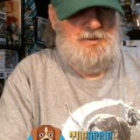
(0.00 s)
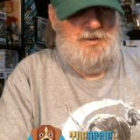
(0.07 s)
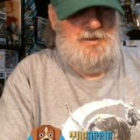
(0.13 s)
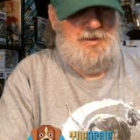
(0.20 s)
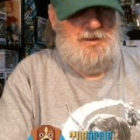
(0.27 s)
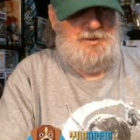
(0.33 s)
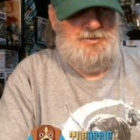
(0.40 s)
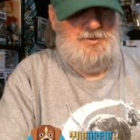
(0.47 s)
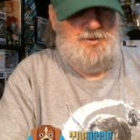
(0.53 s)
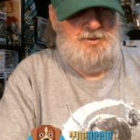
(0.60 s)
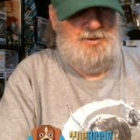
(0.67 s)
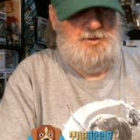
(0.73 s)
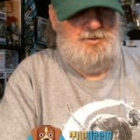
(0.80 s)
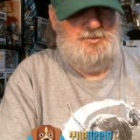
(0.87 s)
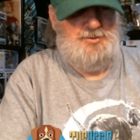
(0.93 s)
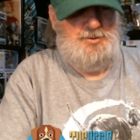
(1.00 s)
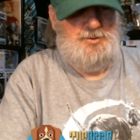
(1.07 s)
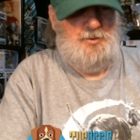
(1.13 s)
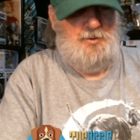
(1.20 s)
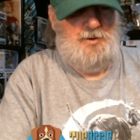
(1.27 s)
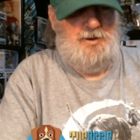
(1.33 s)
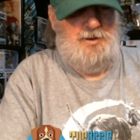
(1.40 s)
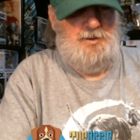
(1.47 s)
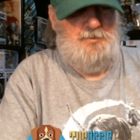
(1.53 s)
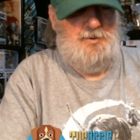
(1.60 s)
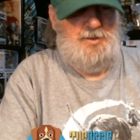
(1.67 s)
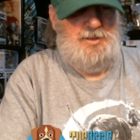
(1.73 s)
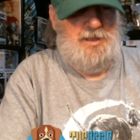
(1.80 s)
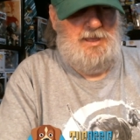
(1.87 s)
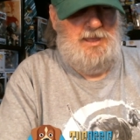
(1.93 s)
Okay, that's a news story
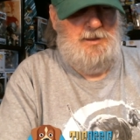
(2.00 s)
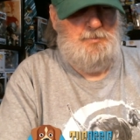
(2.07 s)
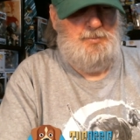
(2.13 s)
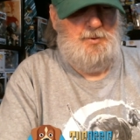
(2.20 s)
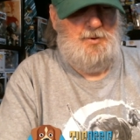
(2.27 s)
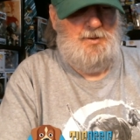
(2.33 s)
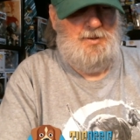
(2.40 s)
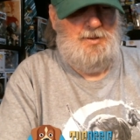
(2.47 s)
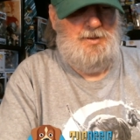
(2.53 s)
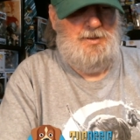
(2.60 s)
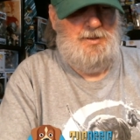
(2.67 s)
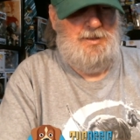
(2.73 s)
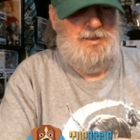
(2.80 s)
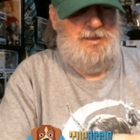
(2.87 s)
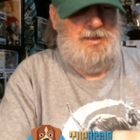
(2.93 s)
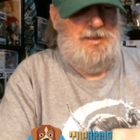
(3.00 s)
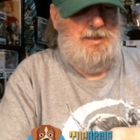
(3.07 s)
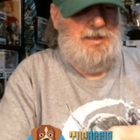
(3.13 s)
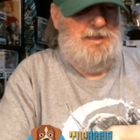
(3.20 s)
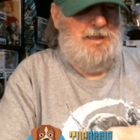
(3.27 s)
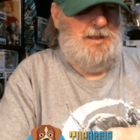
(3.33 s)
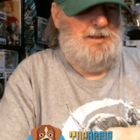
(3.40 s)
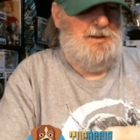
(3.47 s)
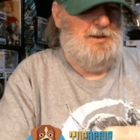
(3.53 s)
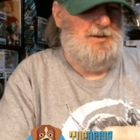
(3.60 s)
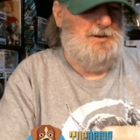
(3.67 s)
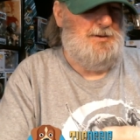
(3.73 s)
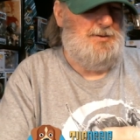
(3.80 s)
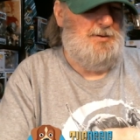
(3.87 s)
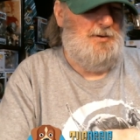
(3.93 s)
with April, and then
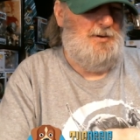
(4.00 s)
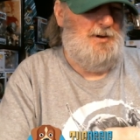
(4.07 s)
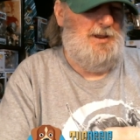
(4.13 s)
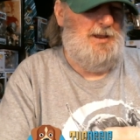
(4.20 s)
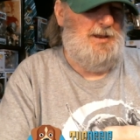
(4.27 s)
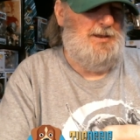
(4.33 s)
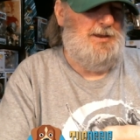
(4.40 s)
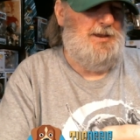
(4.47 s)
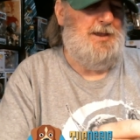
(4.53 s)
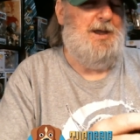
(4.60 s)
you turn it and you